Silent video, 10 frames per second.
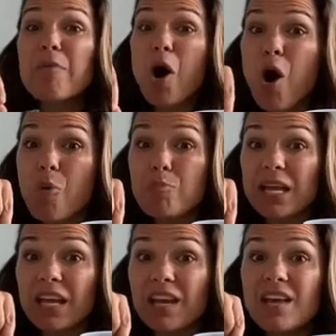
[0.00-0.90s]

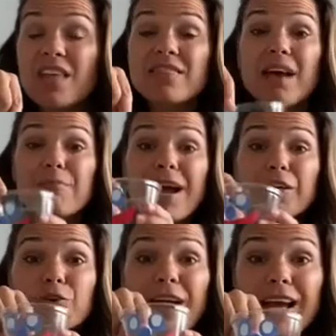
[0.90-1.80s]
hoping that my
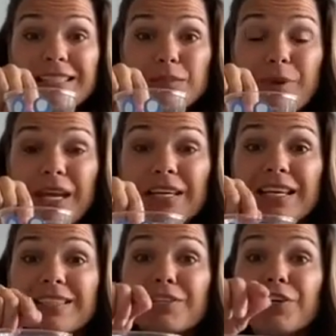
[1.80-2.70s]
grass man
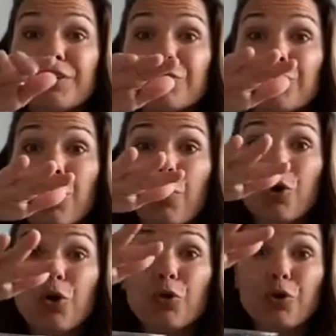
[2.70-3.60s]
is gonna grow
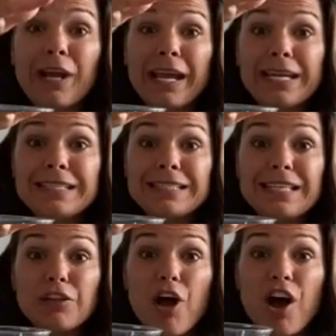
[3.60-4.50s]

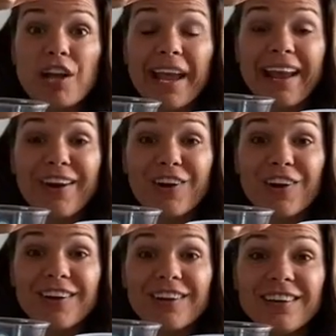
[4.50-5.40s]
crazy long
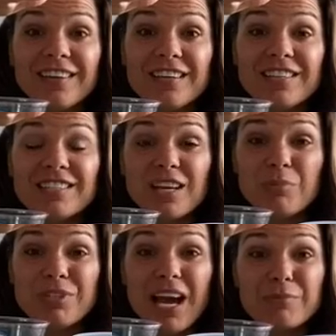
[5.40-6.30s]
hair.
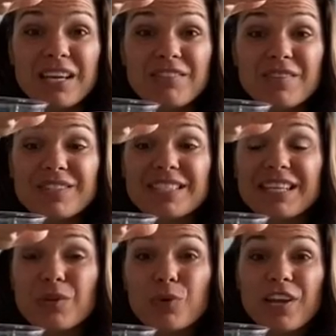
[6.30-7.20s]
Sometimes I've even
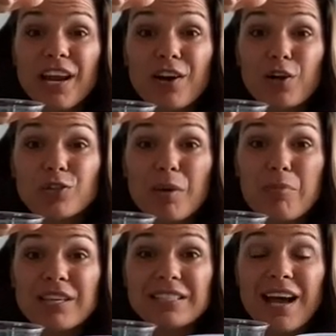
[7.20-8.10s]
seen it where the hair goes up
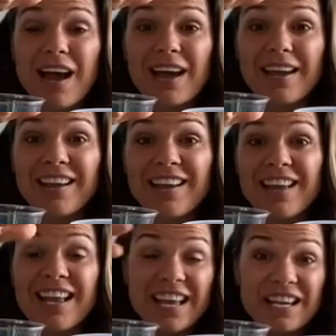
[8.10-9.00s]
this high.
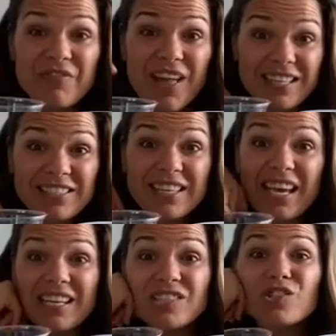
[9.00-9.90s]
And if that's the
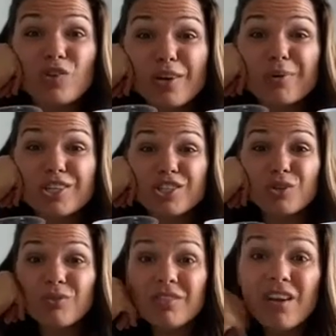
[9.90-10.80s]
case, you know what I'm gonna
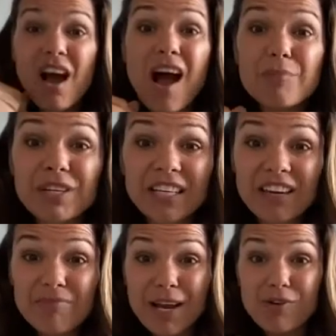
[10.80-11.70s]
do? I'm gonna
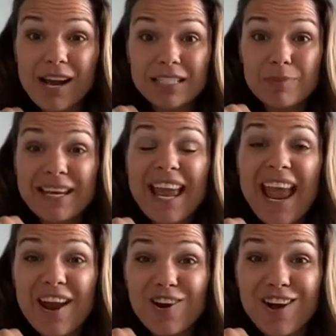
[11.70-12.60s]
give my grass man
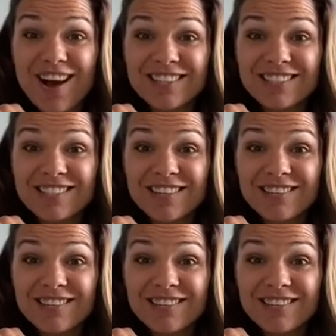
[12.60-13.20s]
haircuts.